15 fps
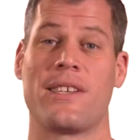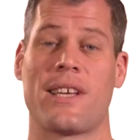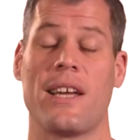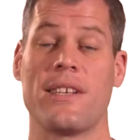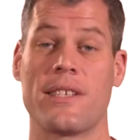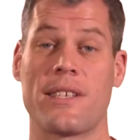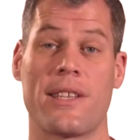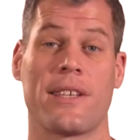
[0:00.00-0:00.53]

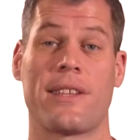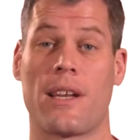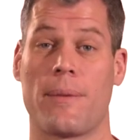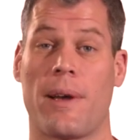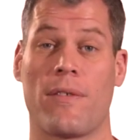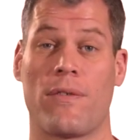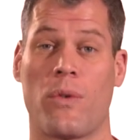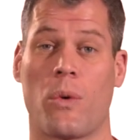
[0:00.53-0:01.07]
Scientists think that
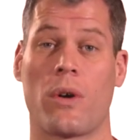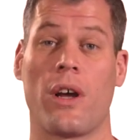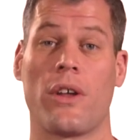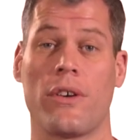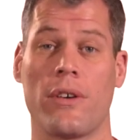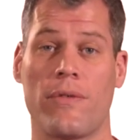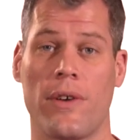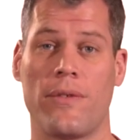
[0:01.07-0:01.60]
about
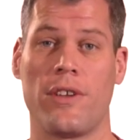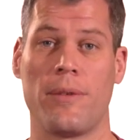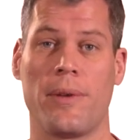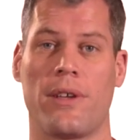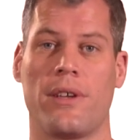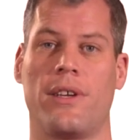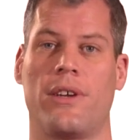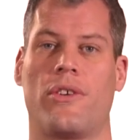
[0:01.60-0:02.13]
450
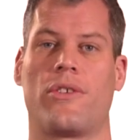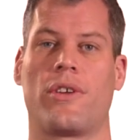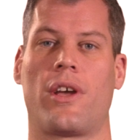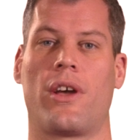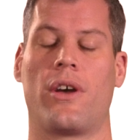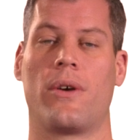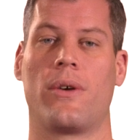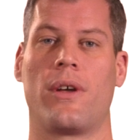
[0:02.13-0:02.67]
million years
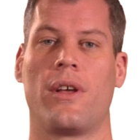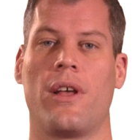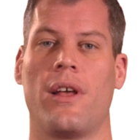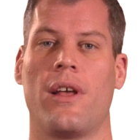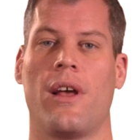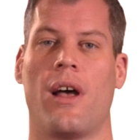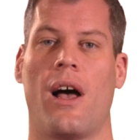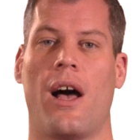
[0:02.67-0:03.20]
ago,
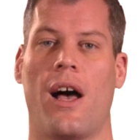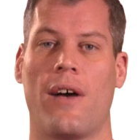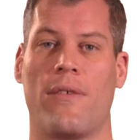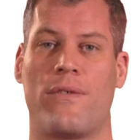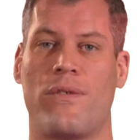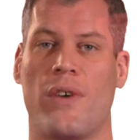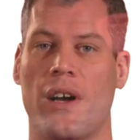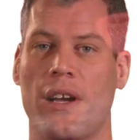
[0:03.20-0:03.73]

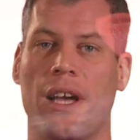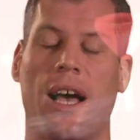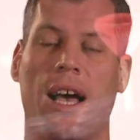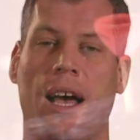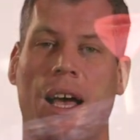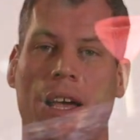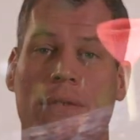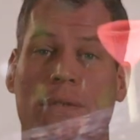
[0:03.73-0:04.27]

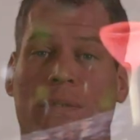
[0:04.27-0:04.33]
fungi